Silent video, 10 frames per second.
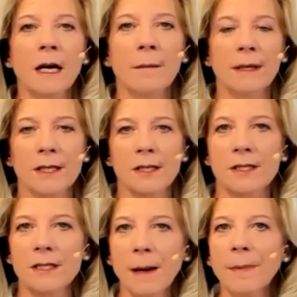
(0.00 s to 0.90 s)
but to
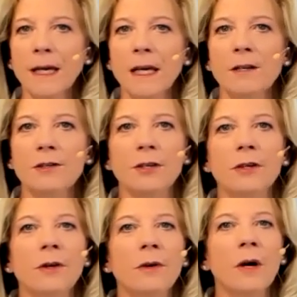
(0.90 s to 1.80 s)
stepping
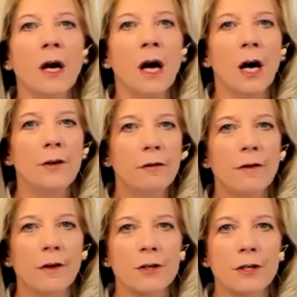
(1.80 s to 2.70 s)
into a new
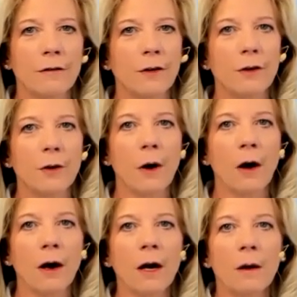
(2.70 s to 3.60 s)
version of who you
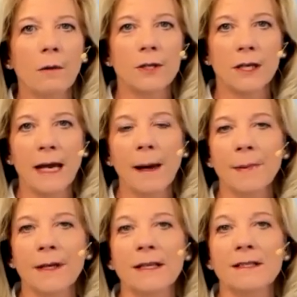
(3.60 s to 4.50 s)
are, which can
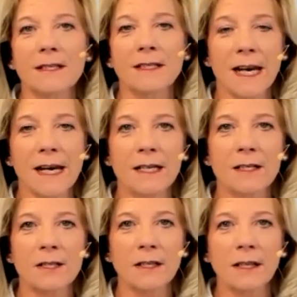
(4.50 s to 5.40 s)
happen
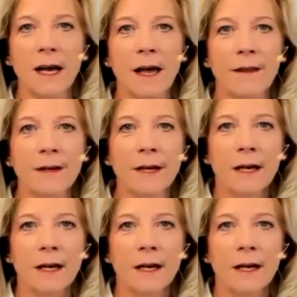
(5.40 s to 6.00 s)
instantaneously. And